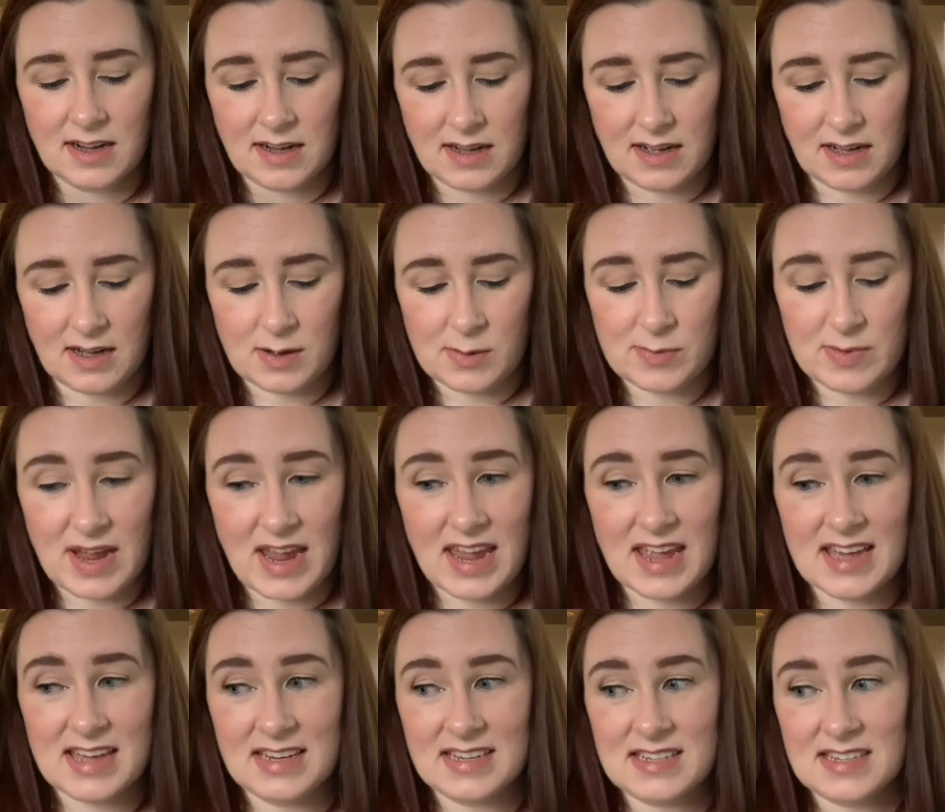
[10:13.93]

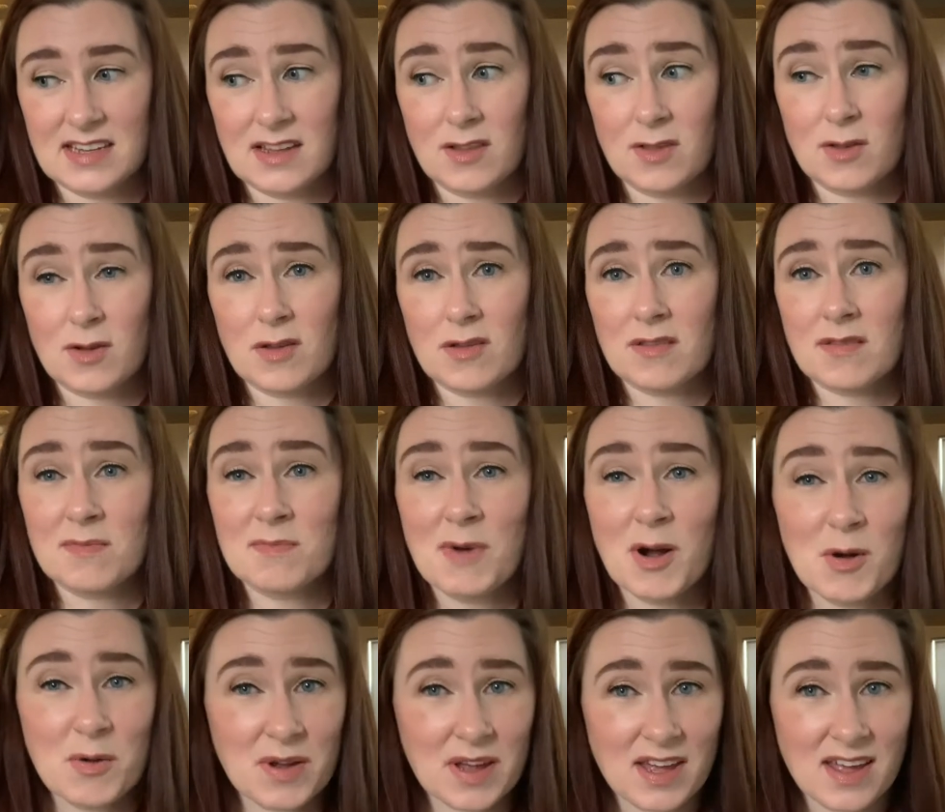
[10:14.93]
And the
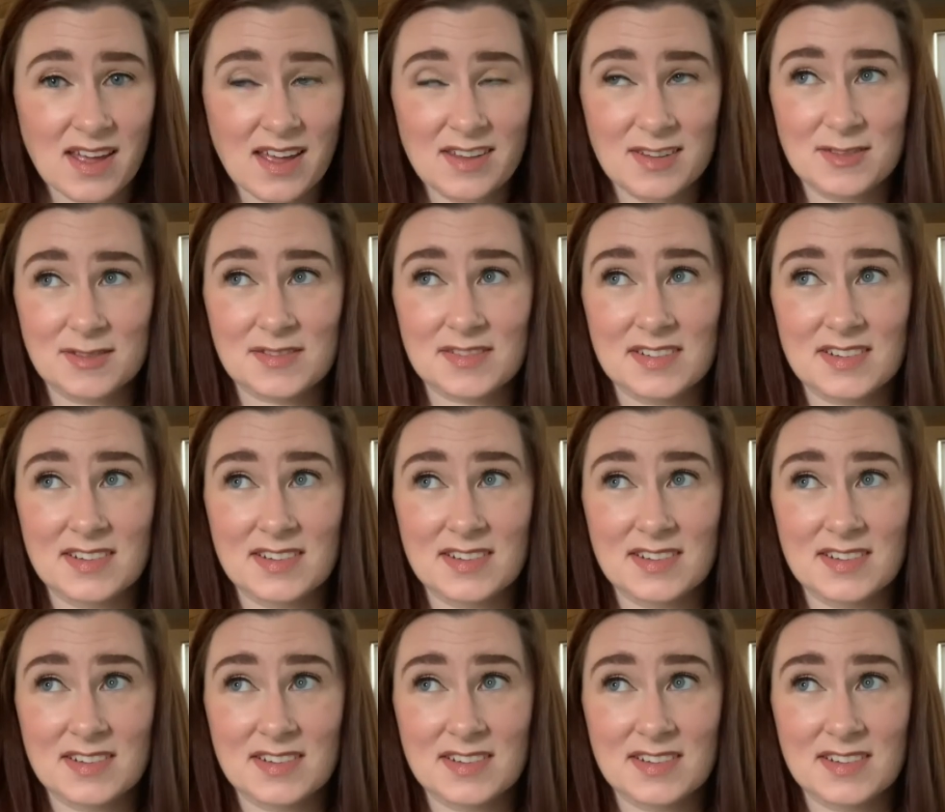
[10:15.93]
smoke has